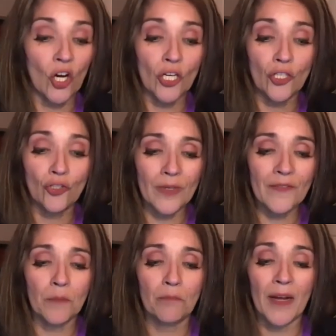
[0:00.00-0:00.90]
are
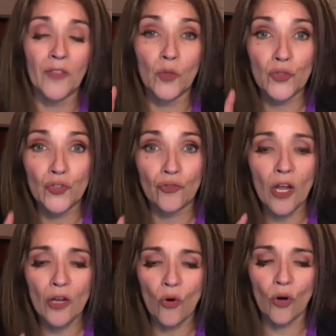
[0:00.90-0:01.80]
driven by those
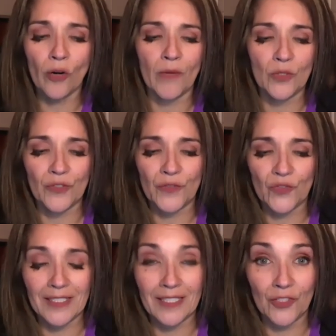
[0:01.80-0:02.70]
strong hormones of
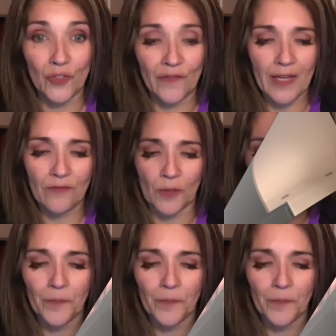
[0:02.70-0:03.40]
stress and survival.